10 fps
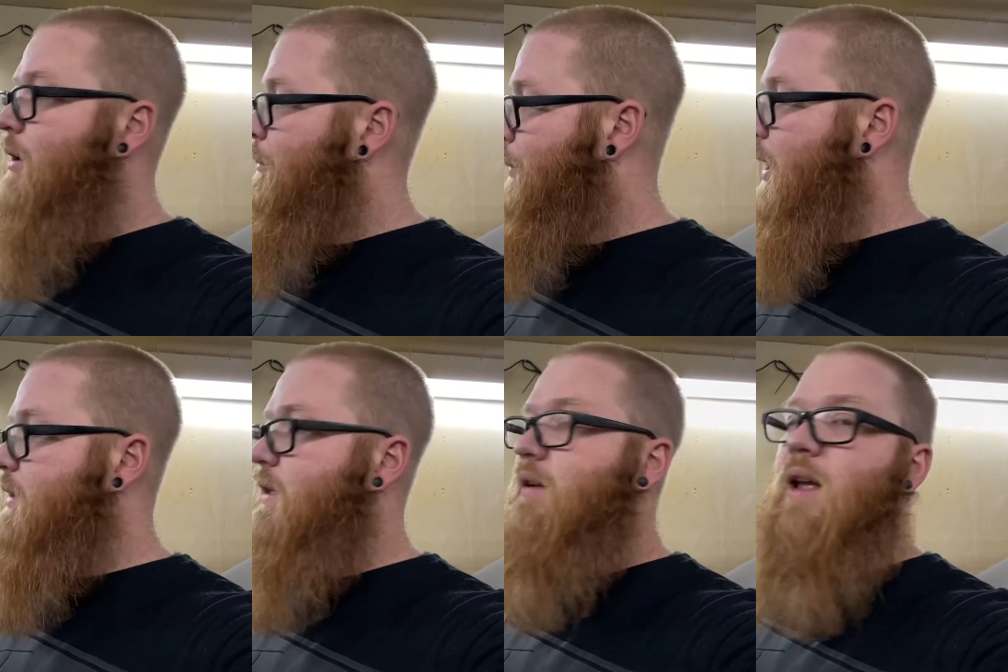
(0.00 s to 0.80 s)

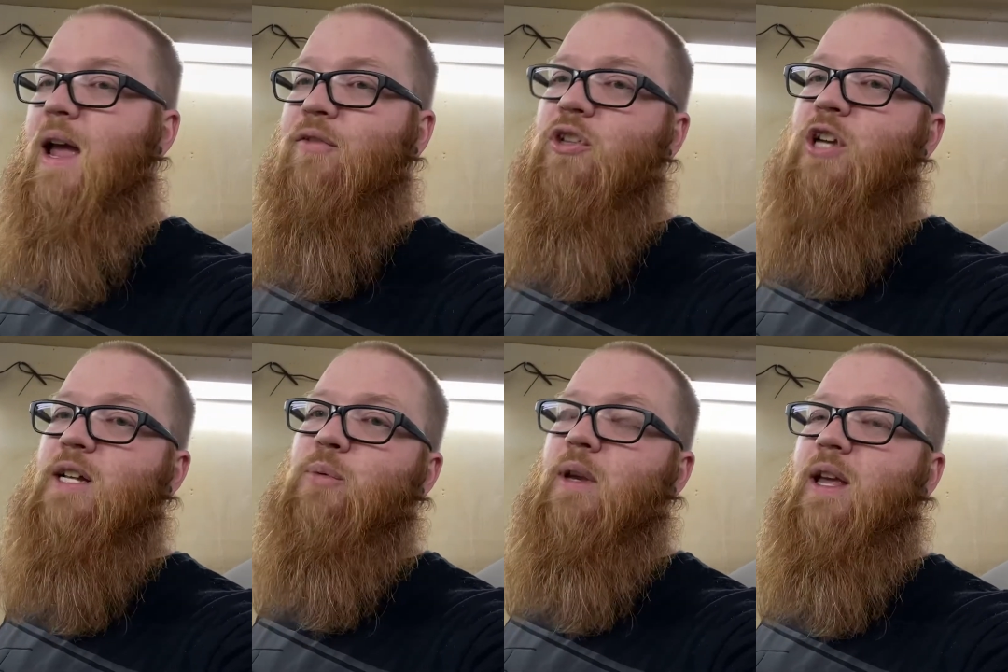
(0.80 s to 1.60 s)
but every
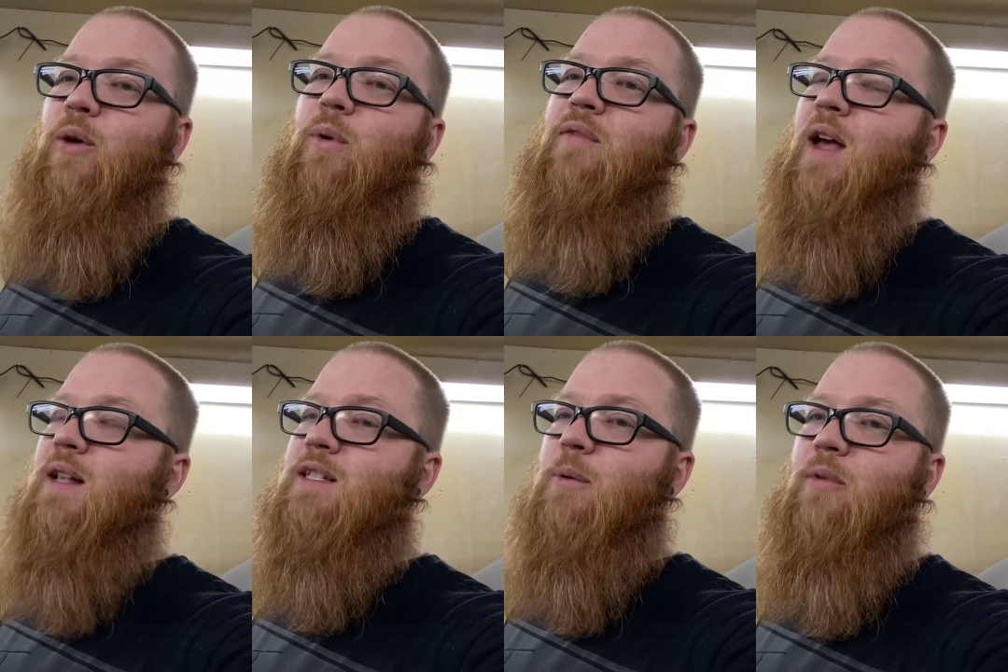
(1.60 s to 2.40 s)
chance we get, we've
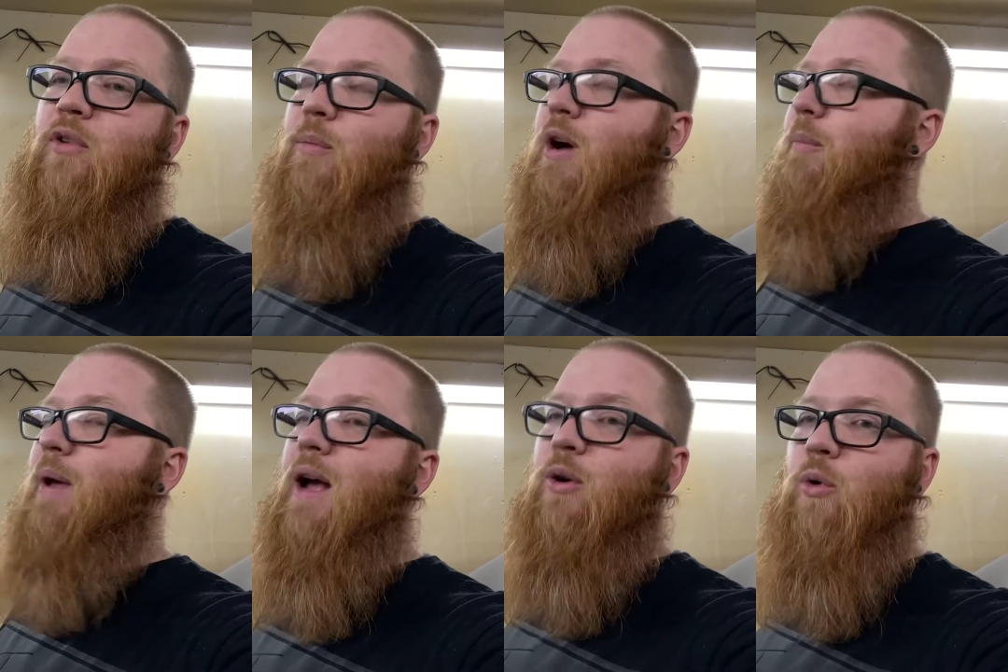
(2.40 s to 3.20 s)
had some of them on
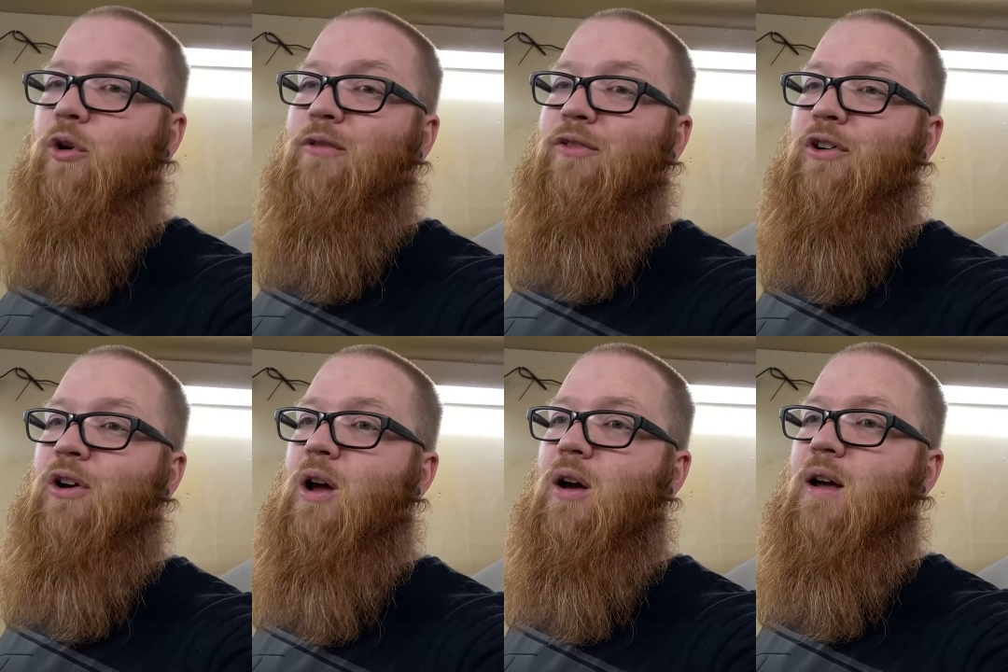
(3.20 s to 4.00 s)
back order
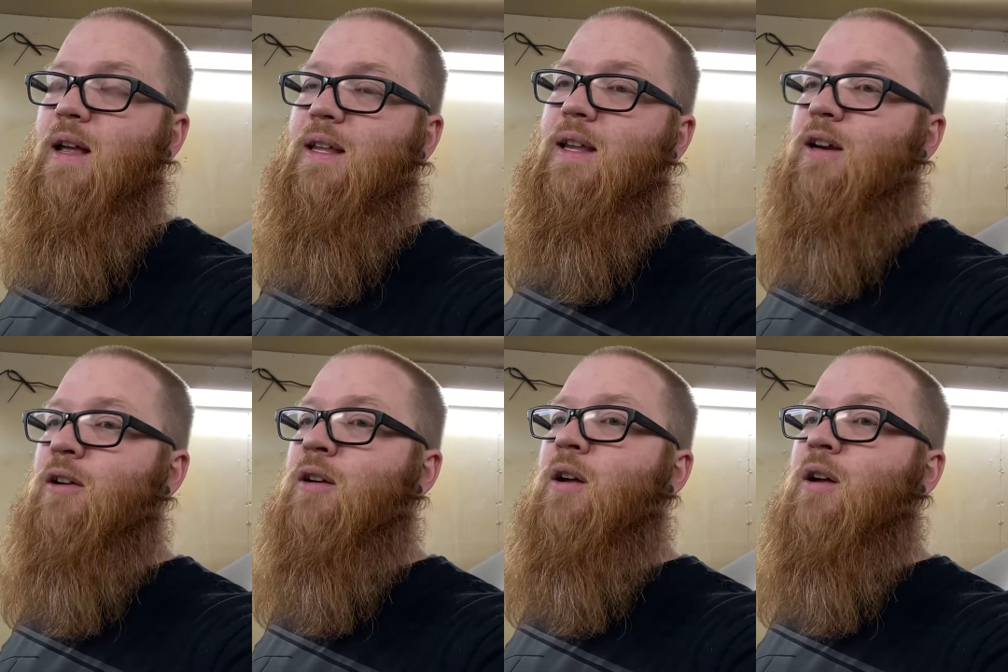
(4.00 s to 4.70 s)
for a year,